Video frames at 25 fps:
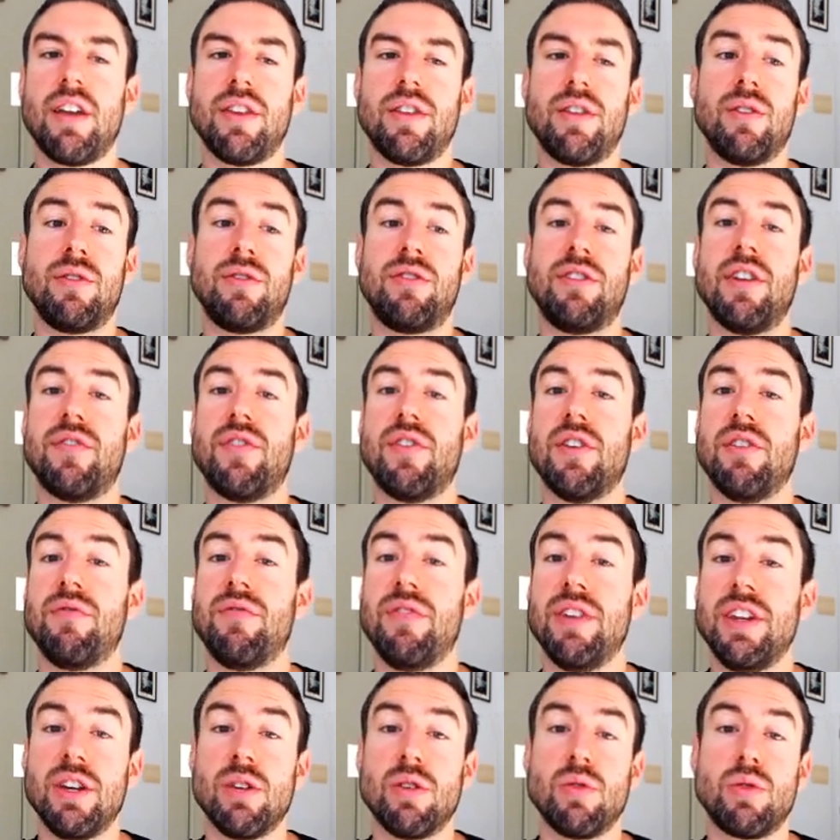There's different
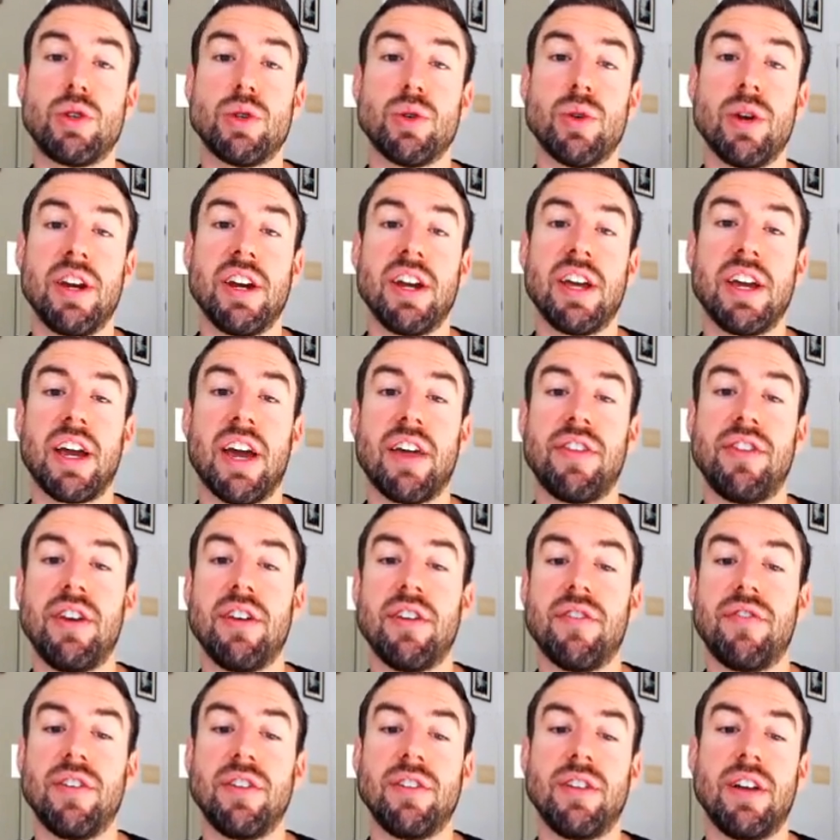video training at the
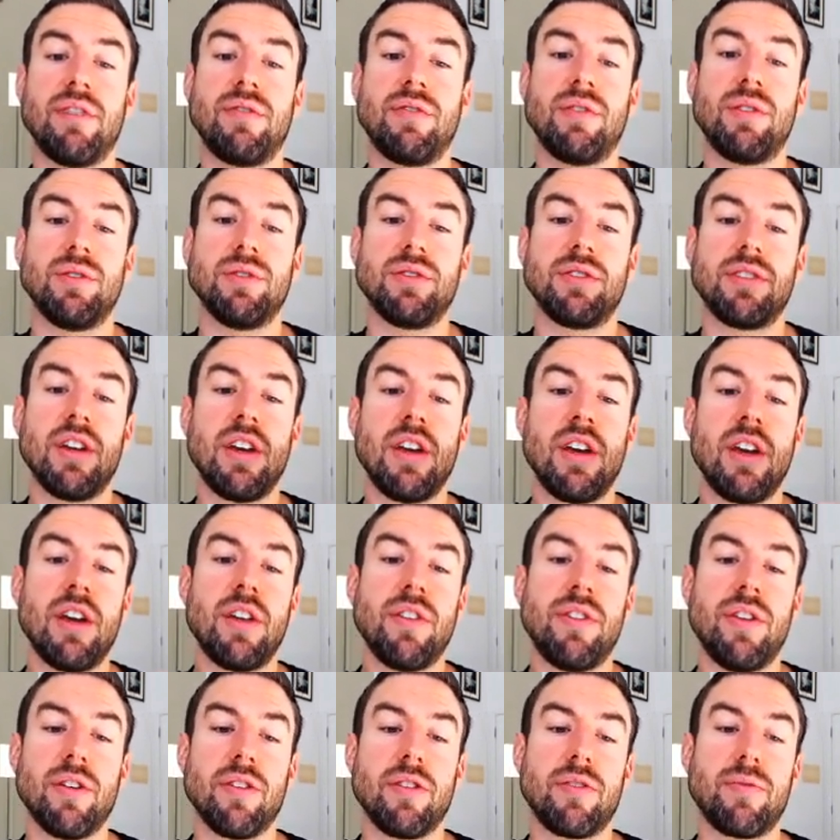different levels.
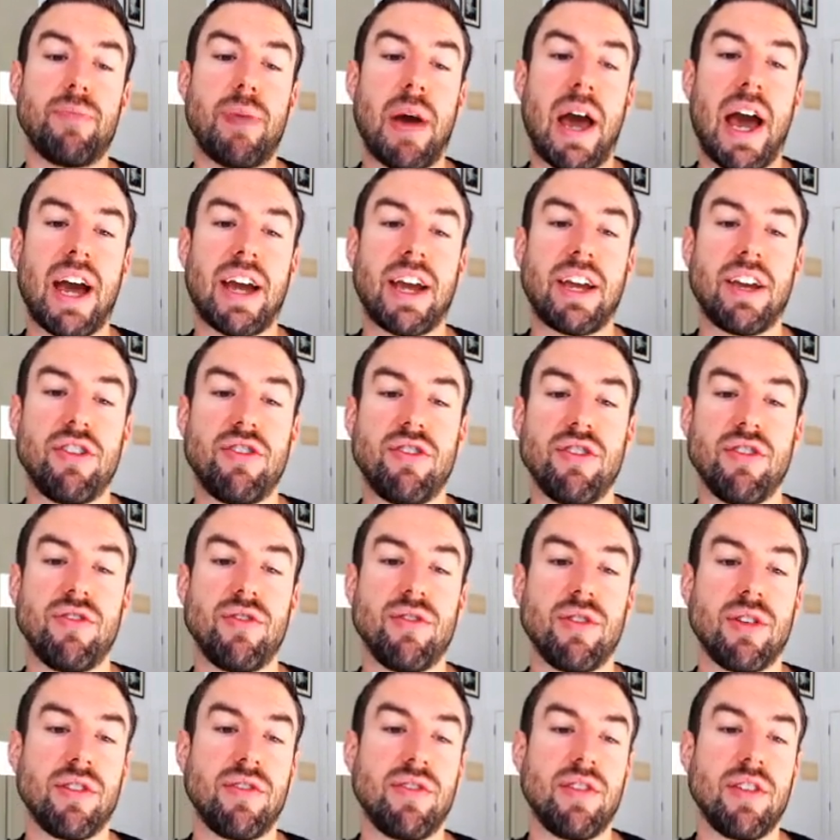There's packages.
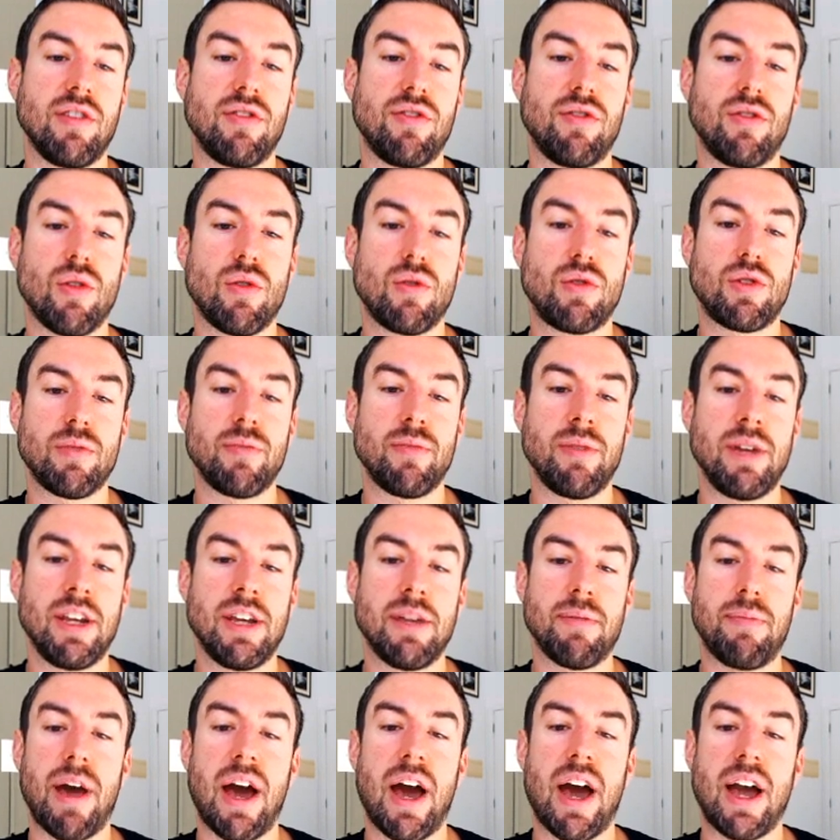You can see social
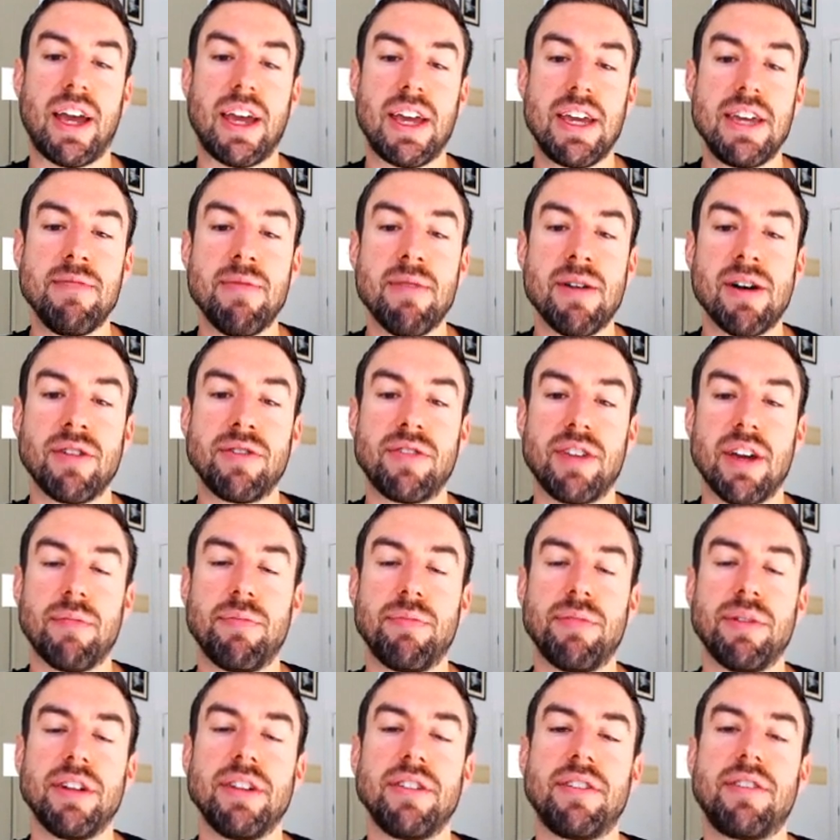media pack, email
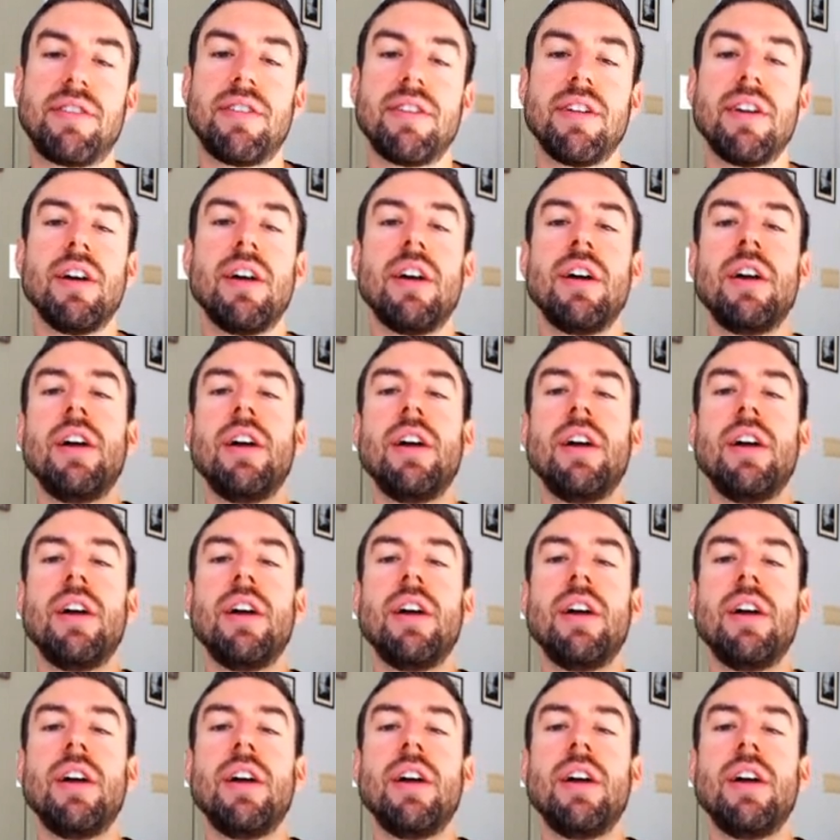templates.